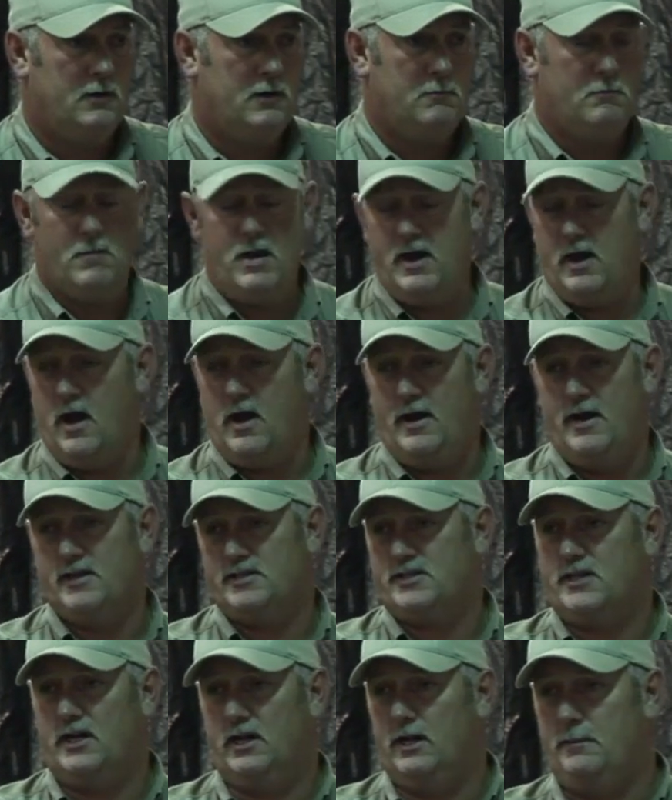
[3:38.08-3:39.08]
may not
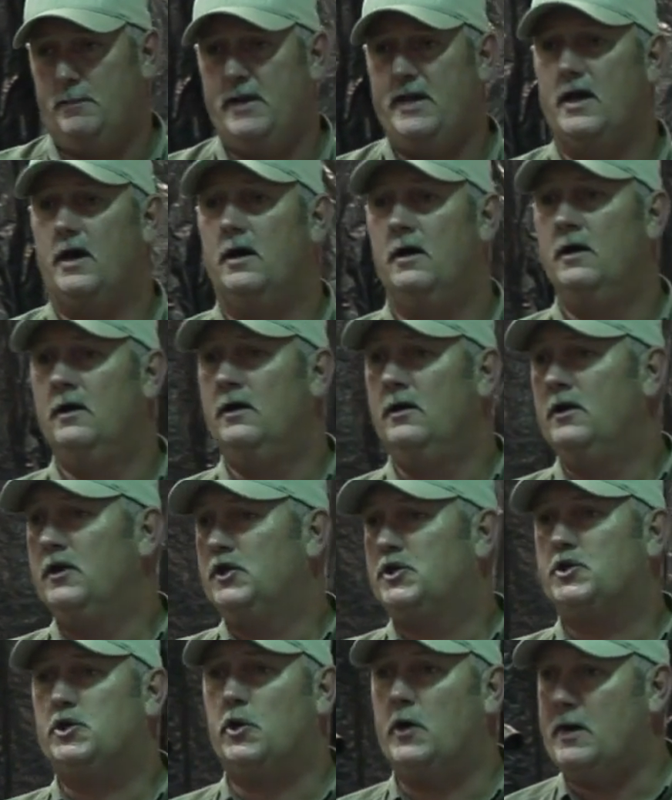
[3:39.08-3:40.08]
necessarily be a
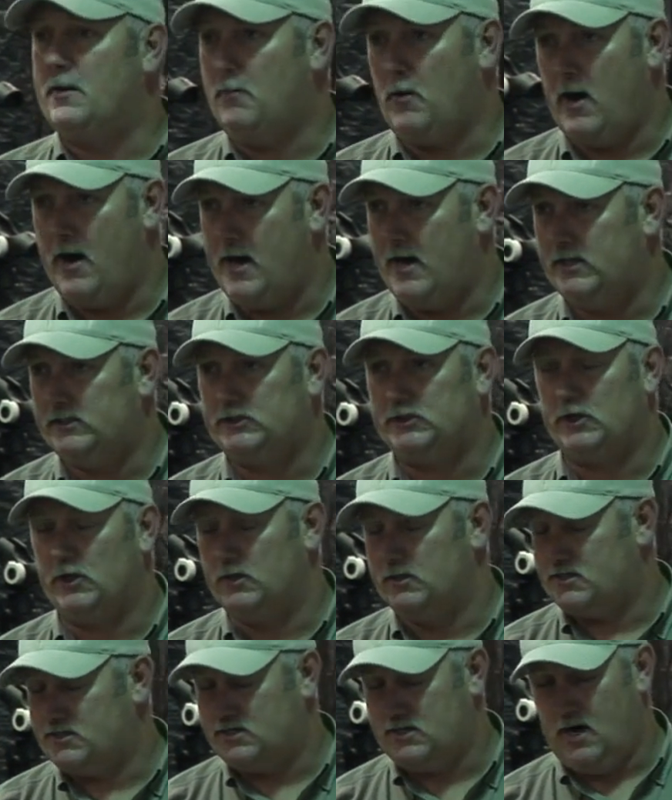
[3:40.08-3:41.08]
tree branch
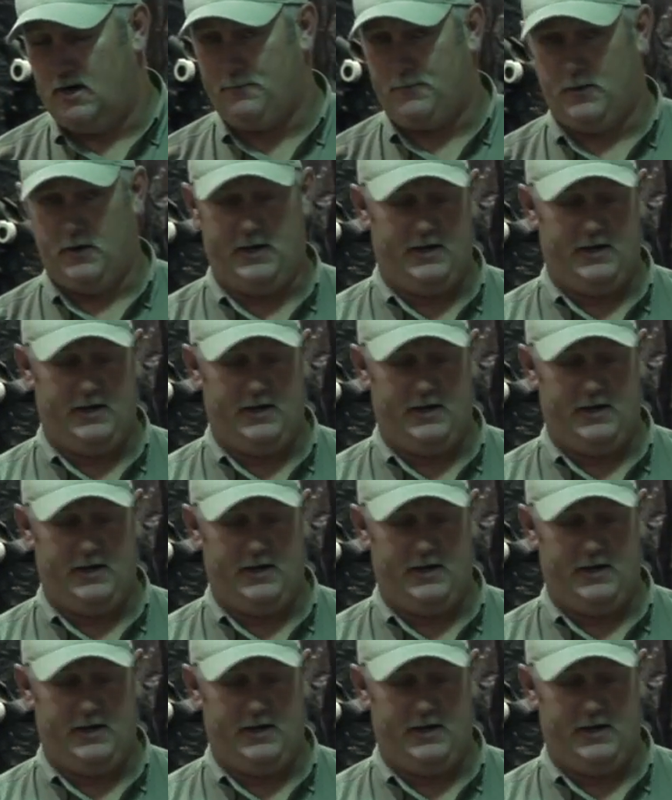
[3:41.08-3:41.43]
or a stump or